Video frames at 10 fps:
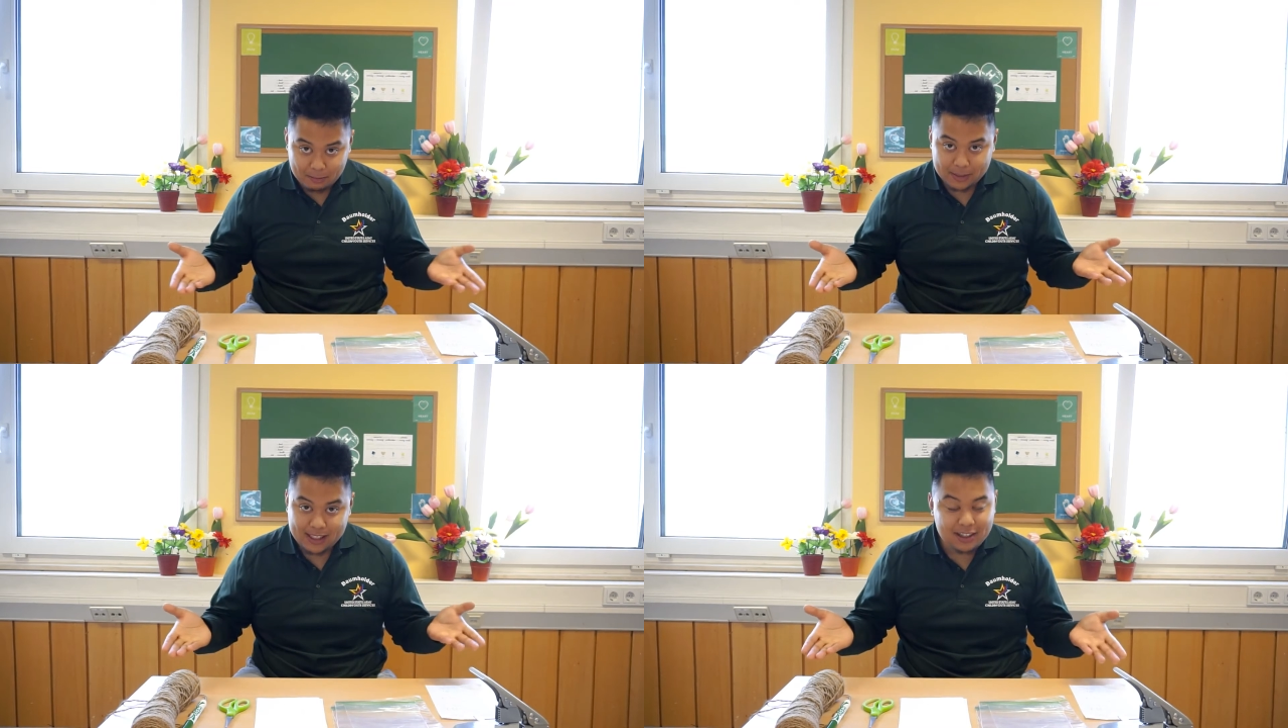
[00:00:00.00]

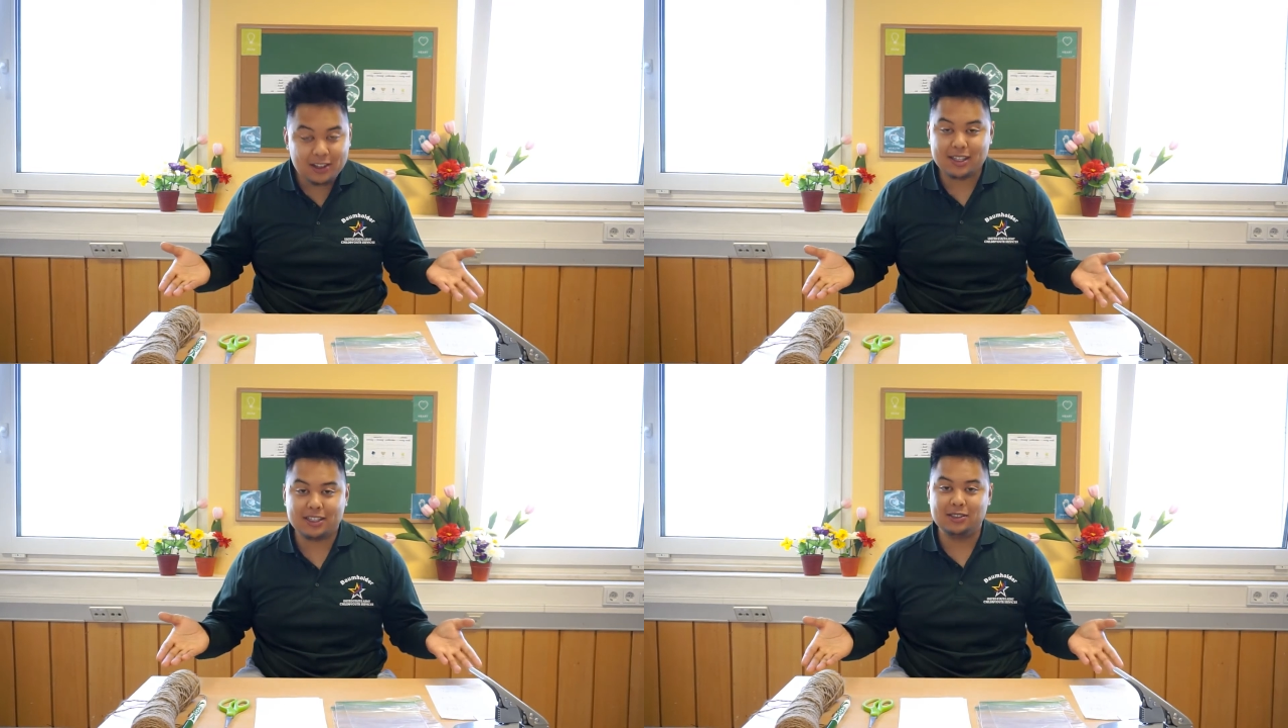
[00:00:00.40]

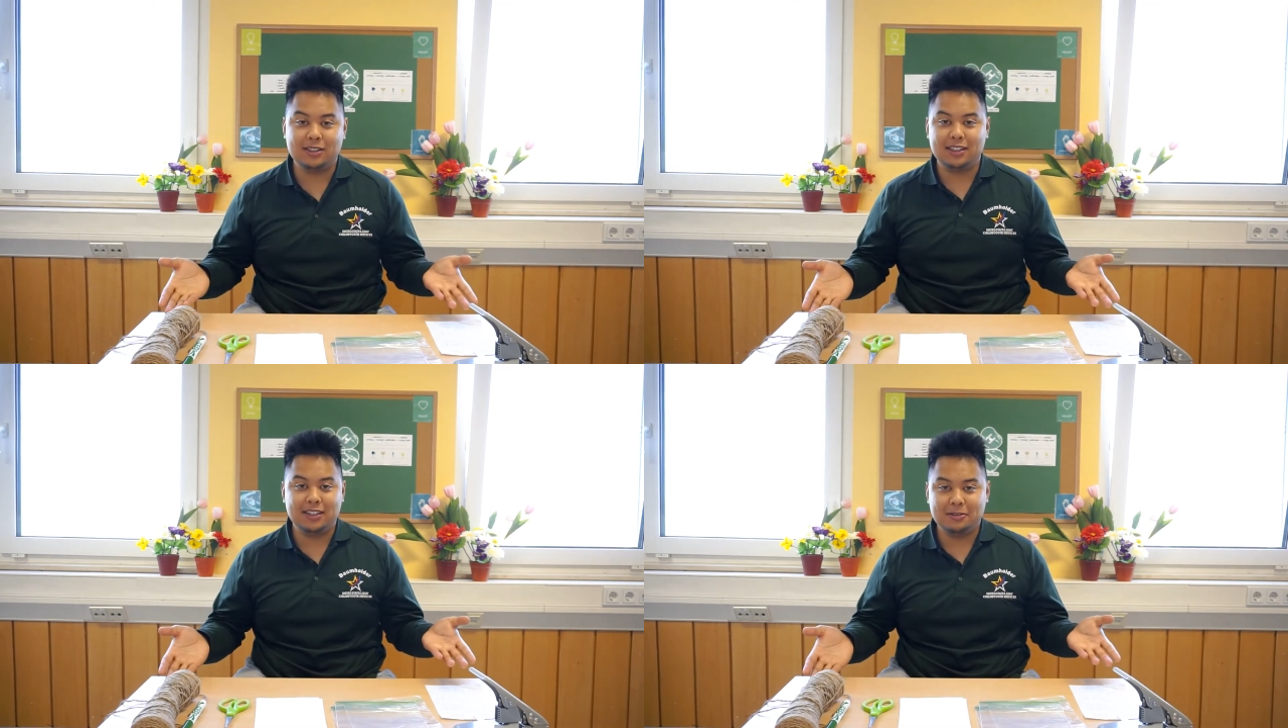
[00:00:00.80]
materials that you'll
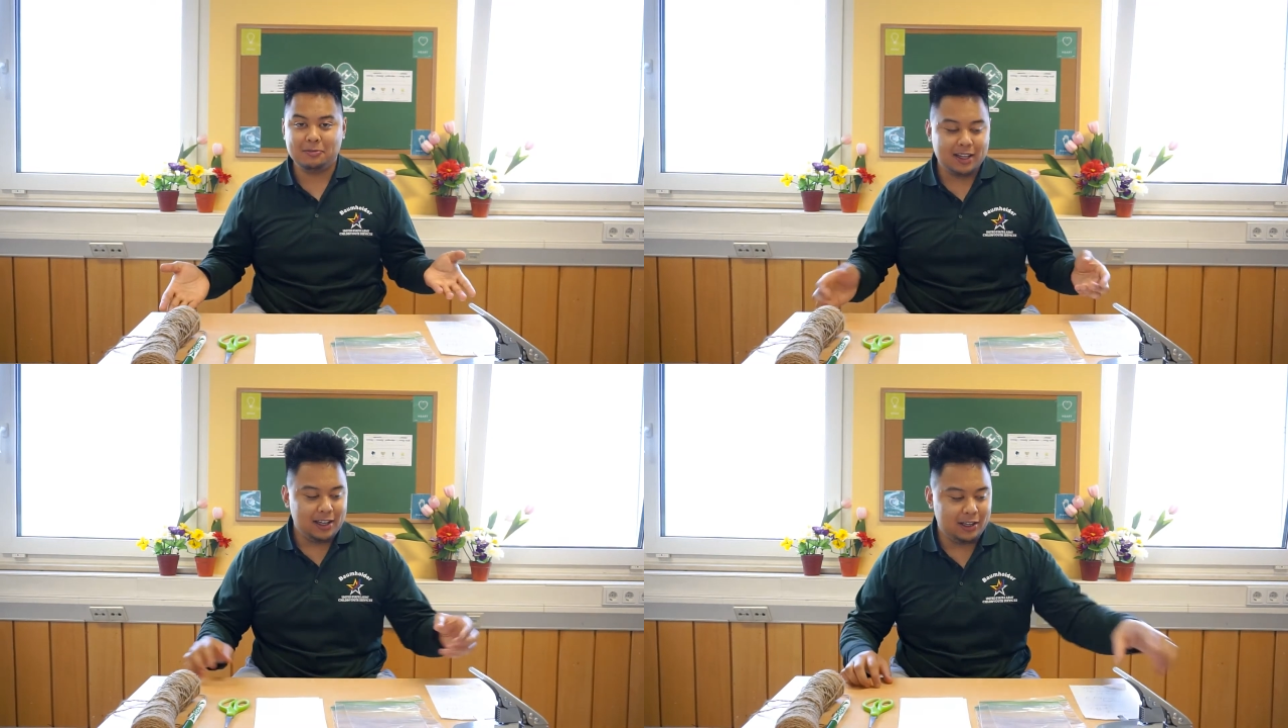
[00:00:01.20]
need.
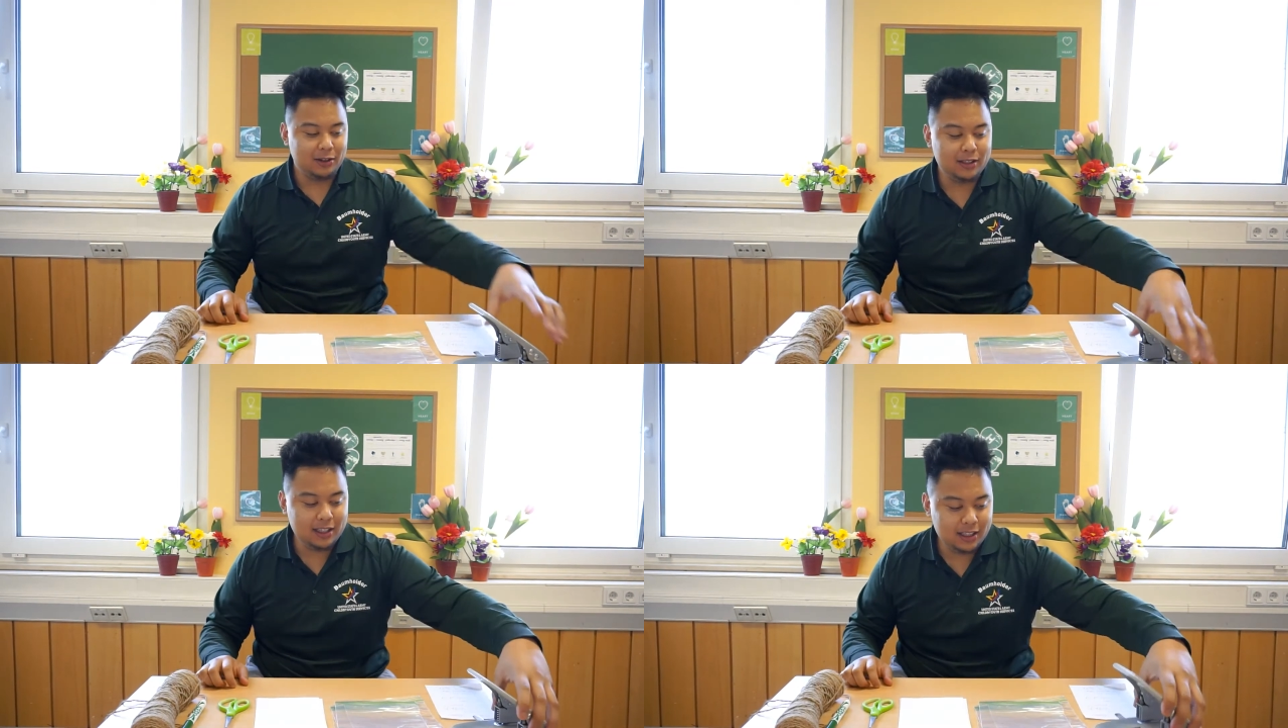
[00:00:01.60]

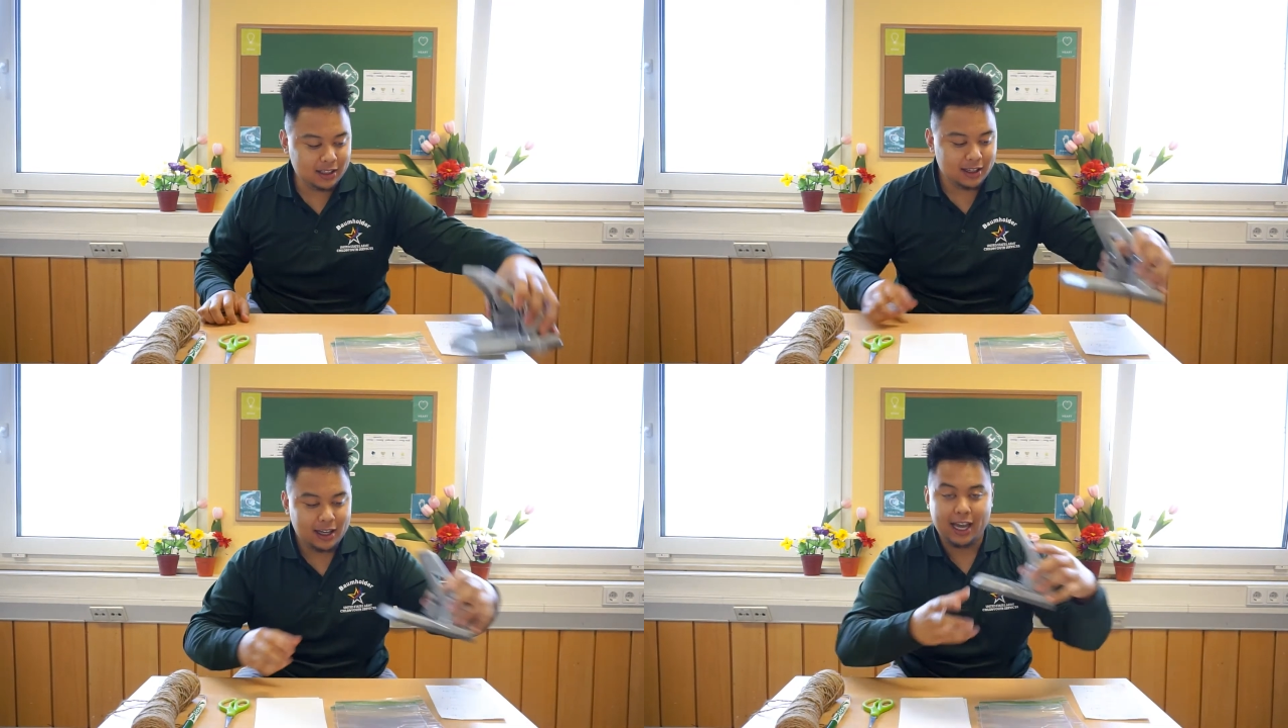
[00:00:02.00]
You'll
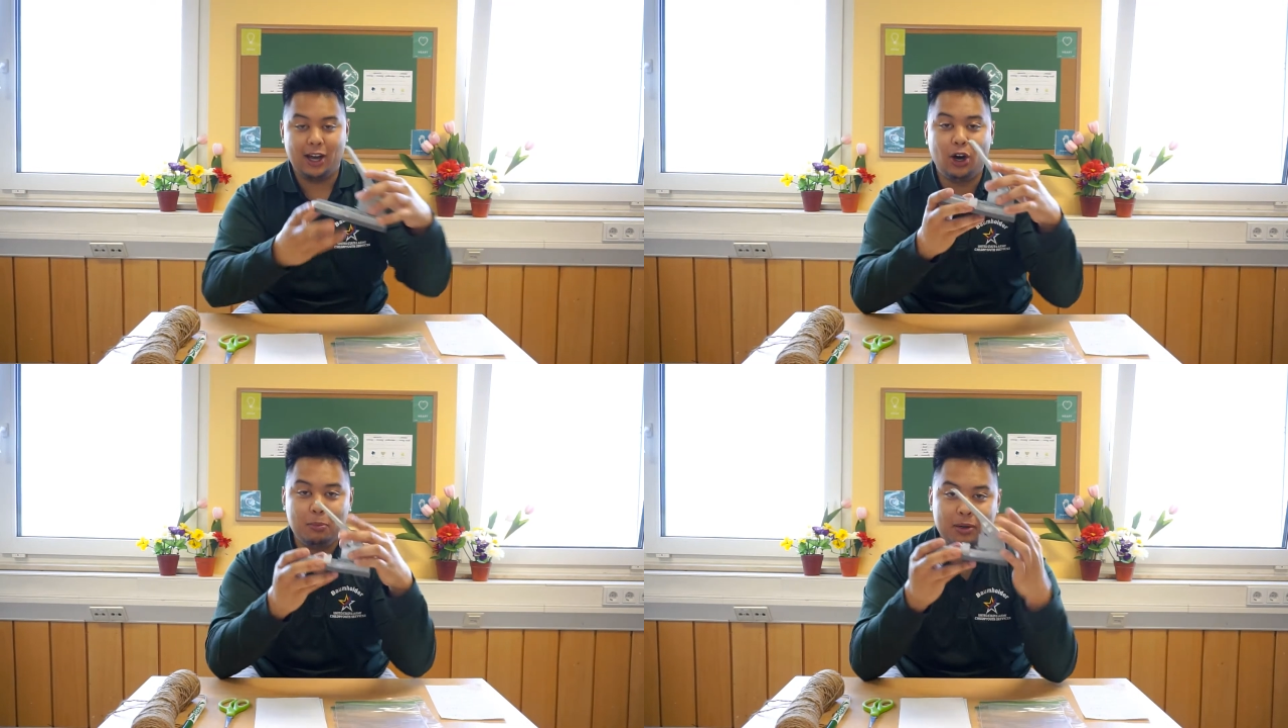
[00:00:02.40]
need a
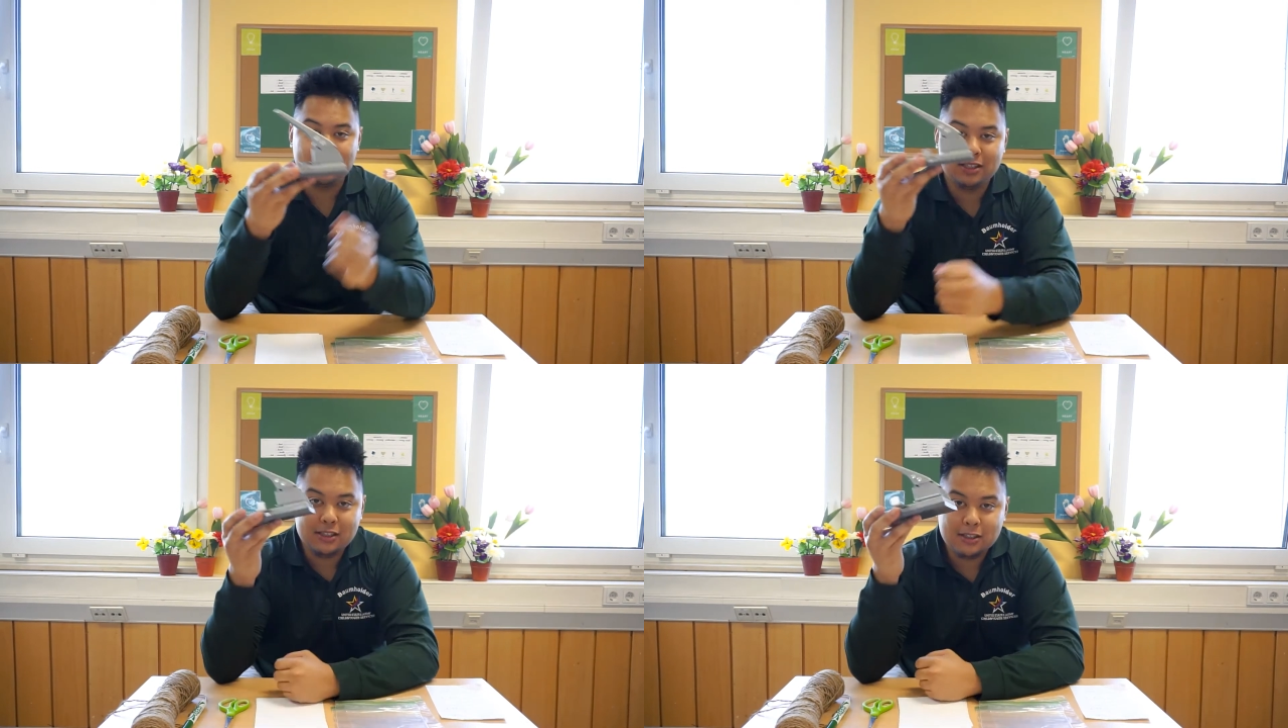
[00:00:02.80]
hole
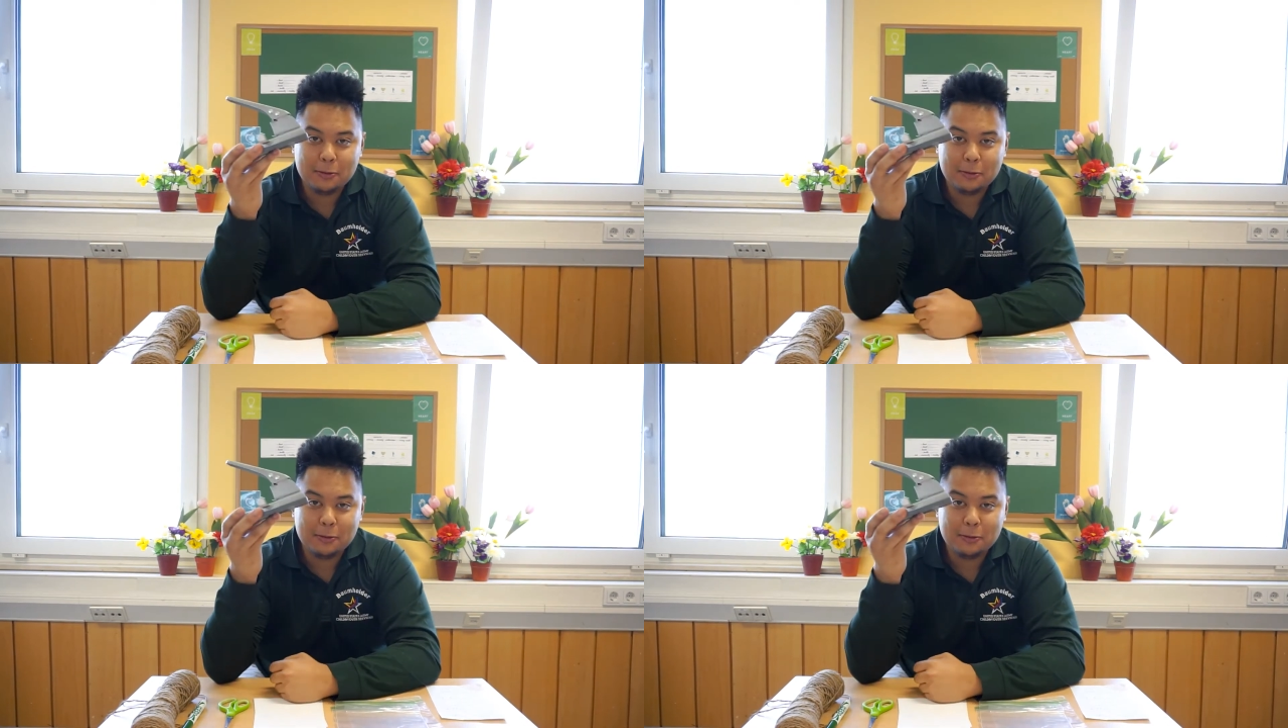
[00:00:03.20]
puncher,